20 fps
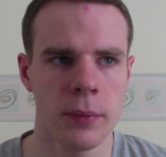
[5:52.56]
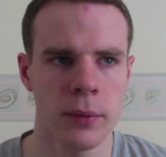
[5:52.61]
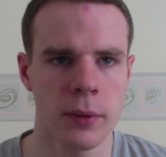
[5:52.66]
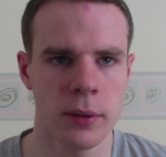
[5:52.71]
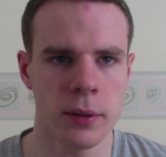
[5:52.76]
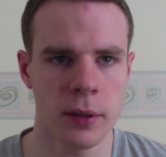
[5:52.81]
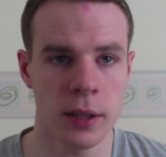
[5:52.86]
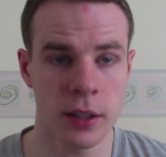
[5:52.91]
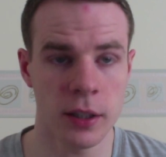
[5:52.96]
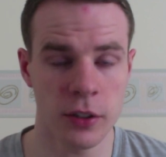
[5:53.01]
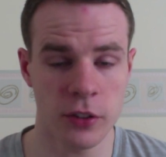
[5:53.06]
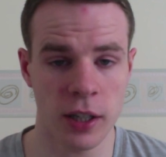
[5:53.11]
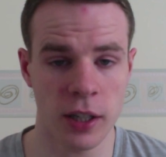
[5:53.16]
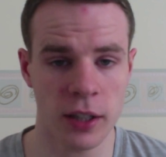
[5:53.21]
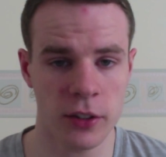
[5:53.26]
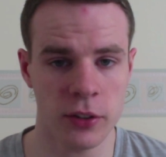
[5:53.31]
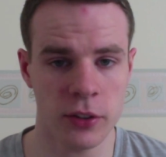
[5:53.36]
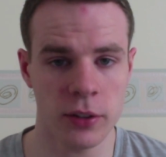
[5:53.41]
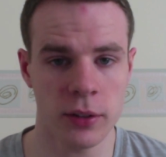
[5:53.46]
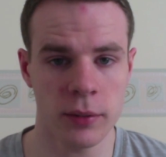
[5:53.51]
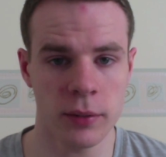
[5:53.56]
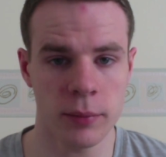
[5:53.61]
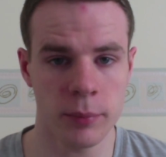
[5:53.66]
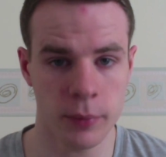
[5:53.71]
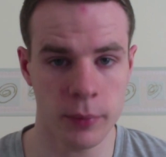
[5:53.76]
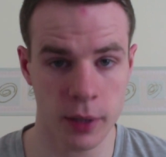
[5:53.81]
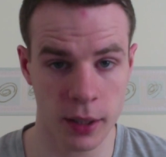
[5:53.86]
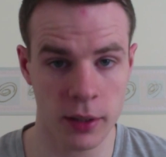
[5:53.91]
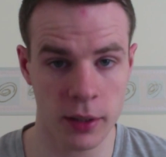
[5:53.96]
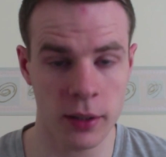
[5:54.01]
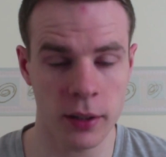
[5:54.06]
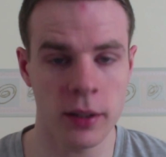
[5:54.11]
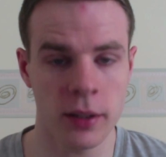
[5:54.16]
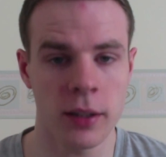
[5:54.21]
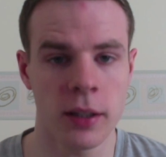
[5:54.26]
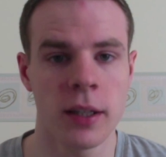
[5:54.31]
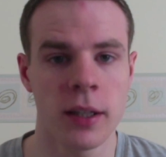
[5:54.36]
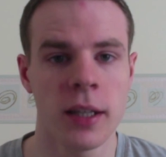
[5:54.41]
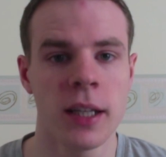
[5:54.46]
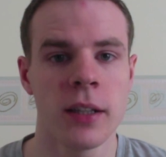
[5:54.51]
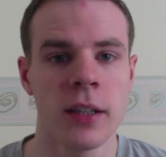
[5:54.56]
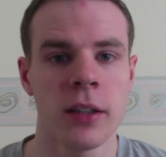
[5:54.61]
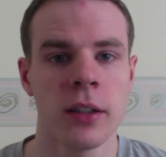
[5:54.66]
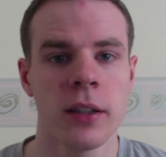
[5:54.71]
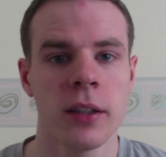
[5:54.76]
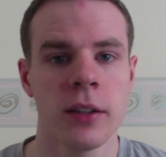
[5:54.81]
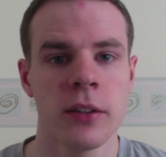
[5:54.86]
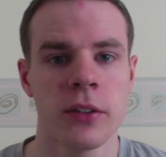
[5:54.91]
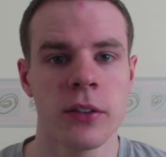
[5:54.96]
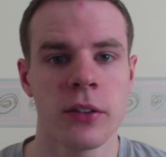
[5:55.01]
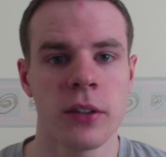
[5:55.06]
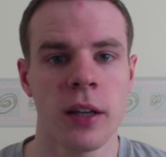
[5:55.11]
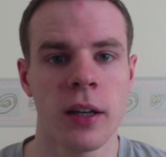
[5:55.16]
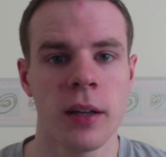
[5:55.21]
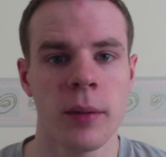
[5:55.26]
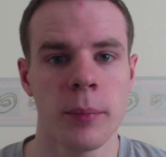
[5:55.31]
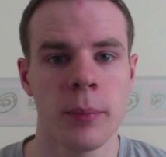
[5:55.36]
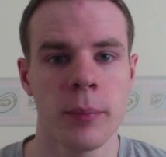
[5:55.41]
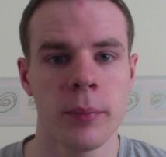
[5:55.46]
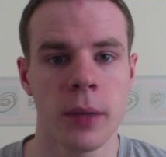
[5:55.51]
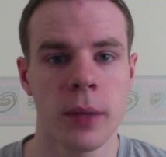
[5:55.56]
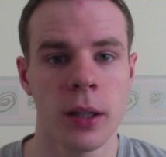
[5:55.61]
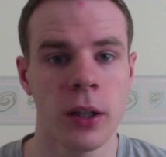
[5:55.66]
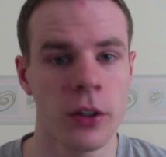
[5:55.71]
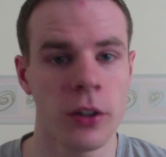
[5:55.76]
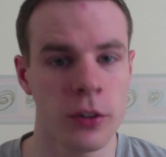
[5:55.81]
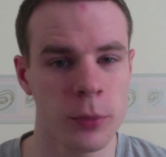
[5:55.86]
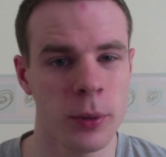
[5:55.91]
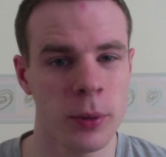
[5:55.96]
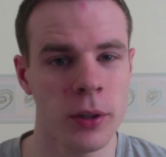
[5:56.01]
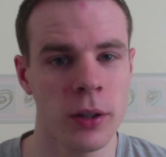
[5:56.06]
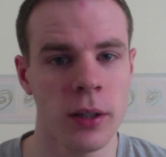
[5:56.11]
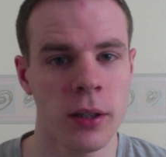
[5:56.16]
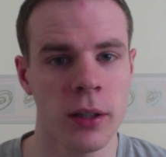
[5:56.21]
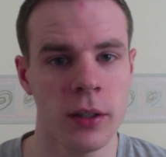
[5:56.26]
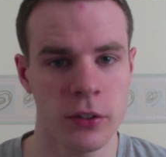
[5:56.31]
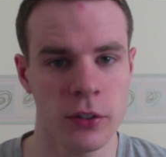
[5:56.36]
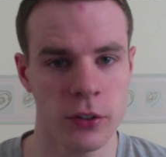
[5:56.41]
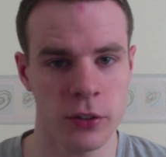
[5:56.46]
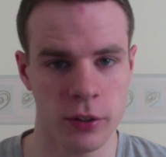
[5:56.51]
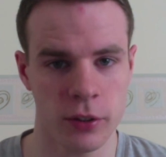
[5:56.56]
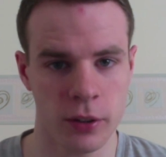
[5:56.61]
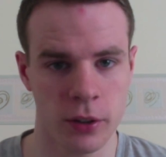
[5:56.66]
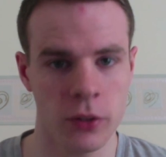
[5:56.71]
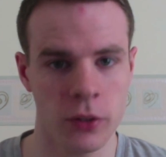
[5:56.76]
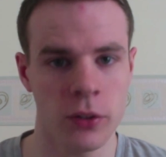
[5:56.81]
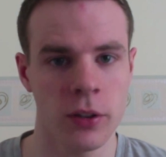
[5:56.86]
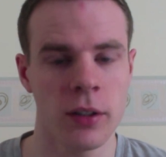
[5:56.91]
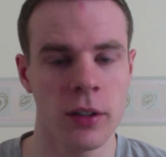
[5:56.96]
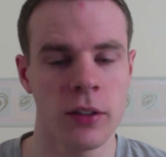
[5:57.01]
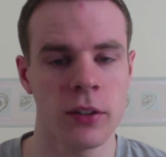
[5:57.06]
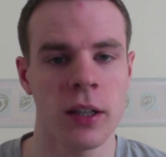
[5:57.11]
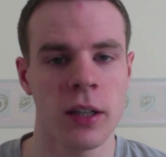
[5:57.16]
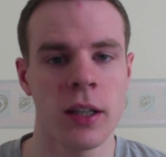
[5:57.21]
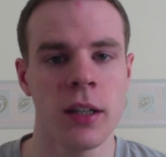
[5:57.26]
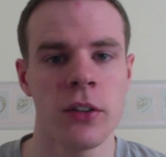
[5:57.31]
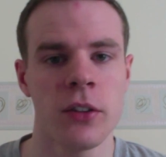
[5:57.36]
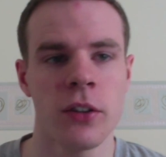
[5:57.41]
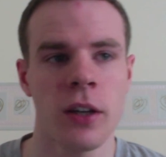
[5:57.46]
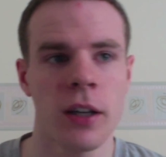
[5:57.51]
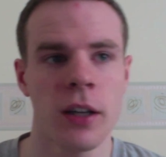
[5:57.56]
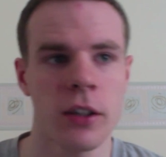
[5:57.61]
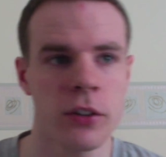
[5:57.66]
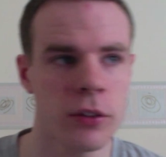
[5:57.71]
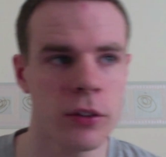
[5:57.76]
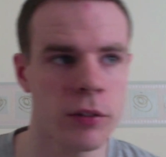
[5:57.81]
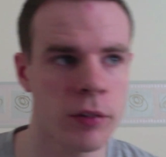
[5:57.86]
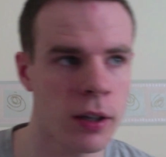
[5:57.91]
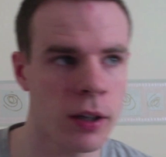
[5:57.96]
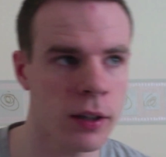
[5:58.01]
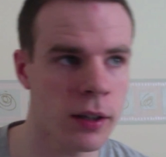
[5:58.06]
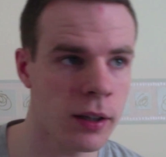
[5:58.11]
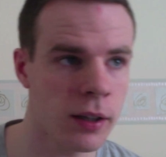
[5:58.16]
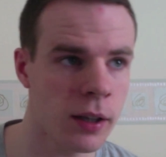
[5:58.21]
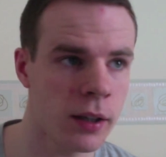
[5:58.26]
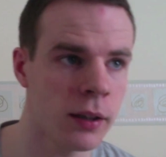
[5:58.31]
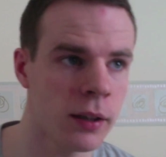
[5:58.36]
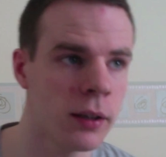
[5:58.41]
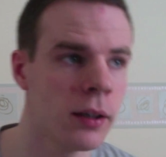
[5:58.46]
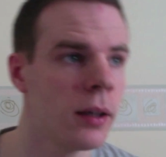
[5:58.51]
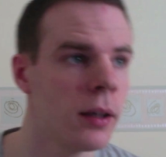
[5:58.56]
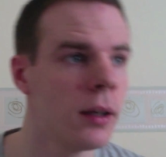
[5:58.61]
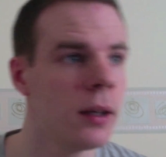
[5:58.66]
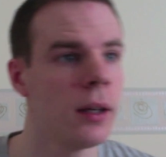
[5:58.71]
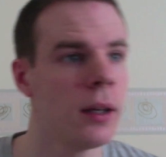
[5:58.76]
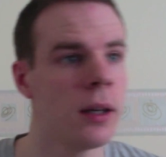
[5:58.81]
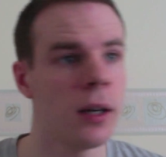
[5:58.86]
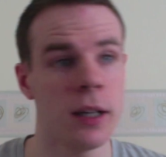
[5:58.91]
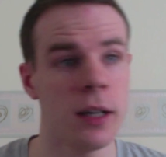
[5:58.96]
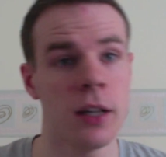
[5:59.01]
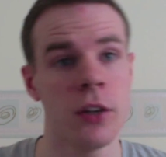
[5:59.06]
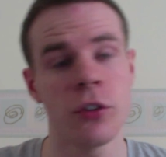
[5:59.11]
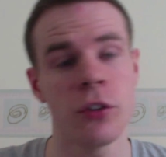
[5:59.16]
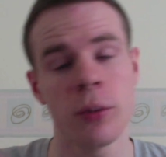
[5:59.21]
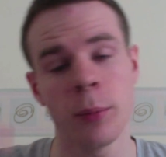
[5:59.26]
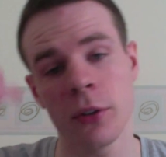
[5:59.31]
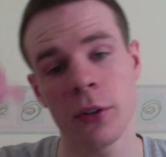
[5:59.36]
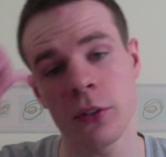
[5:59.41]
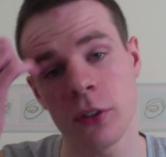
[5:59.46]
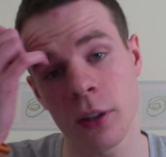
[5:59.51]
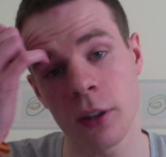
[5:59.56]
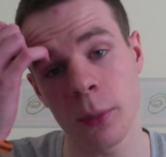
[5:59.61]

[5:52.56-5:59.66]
the injection, the needle is a lot smaller. It's just an under the skin injection rather than an intramuscular